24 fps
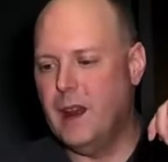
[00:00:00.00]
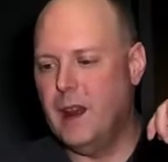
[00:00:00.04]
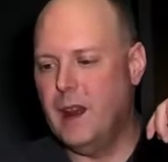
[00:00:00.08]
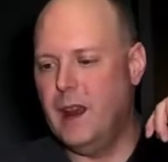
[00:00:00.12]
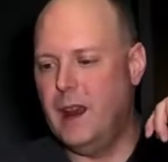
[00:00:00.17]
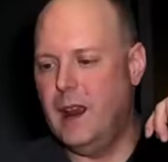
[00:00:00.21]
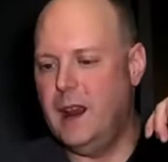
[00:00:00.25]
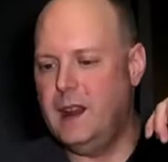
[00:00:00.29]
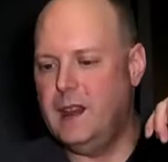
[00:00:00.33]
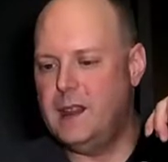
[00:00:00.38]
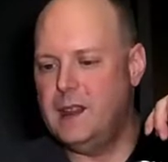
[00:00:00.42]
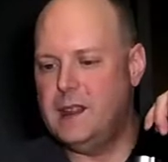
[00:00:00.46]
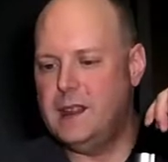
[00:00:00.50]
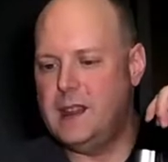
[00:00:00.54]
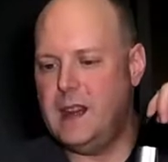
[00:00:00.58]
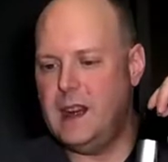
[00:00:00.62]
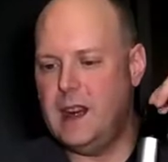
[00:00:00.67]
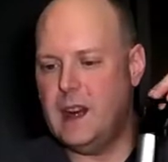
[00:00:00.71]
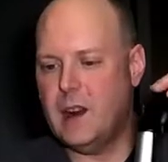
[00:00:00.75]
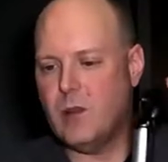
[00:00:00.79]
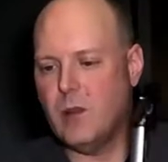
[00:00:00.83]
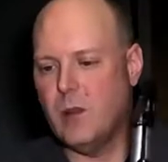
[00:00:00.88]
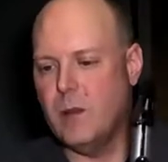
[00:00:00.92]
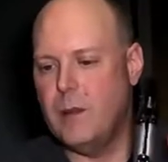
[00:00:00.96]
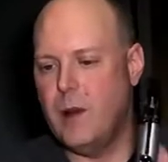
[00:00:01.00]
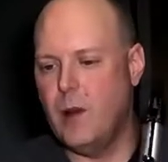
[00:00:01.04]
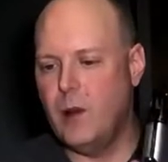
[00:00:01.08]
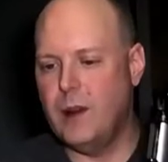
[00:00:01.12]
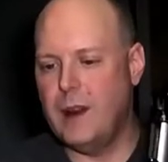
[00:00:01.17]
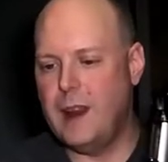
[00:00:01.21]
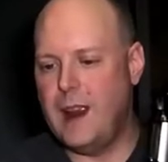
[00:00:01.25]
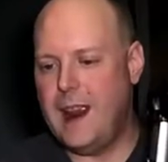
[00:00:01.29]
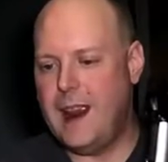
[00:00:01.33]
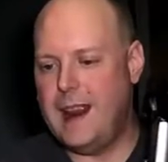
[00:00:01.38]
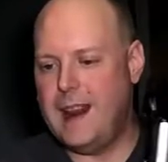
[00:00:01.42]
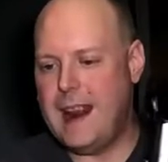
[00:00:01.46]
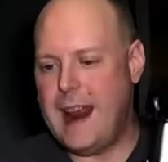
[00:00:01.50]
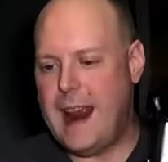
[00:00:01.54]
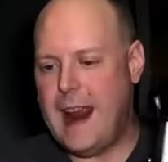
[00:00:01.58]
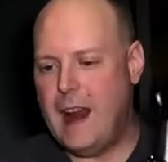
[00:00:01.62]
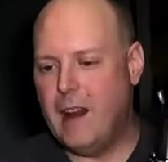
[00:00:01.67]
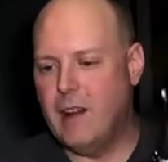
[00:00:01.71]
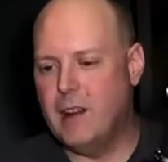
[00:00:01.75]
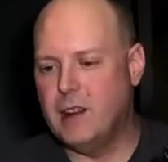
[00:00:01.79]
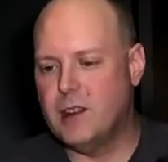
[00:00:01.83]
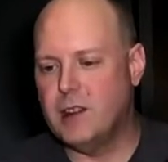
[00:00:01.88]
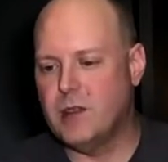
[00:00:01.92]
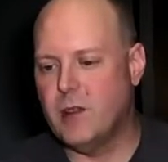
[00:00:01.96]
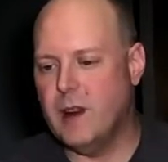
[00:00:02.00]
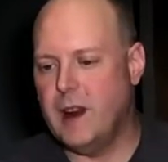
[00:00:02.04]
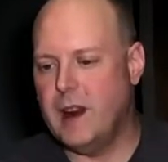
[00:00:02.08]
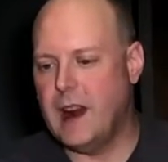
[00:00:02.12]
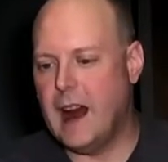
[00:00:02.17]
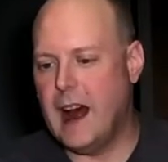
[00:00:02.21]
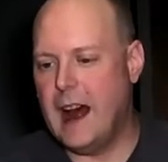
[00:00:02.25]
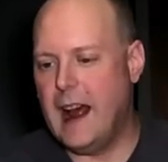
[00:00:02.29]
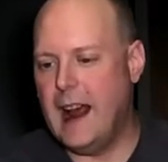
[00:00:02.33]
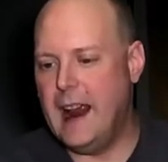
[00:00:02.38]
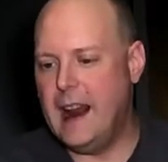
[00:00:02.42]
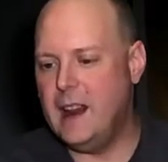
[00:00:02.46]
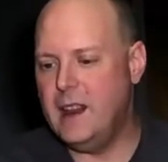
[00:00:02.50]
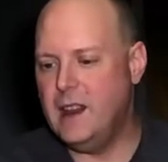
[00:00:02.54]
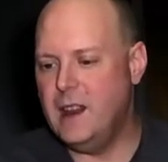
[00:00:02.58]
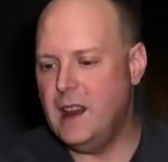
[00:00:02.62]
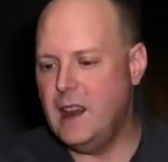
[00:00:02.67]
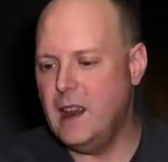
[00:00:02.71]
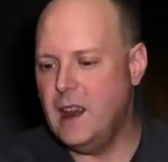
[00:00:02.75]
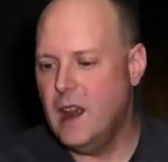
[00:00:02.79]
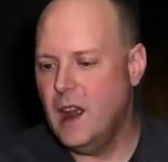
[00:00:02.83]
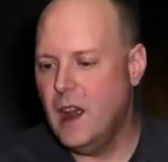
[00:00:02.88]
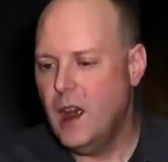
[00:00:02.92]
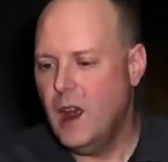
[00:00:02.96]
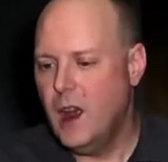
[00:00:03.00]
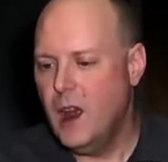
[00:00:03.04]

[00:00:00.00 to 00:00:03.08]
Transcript: a scenic, remote, and arid terrain high in the